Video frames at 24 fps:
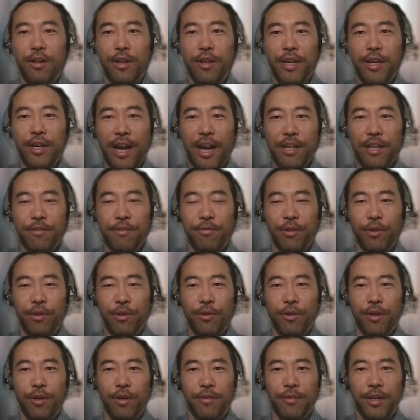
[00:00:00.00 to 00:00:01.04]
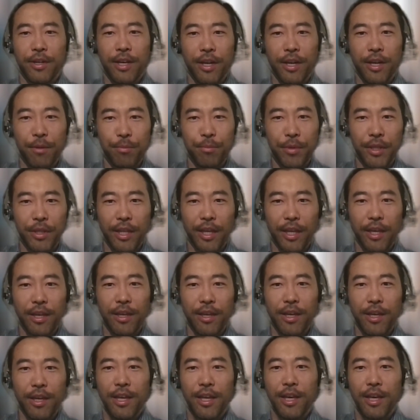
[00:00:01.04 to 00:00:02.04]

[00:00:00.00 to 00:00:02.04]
cash flow of a company,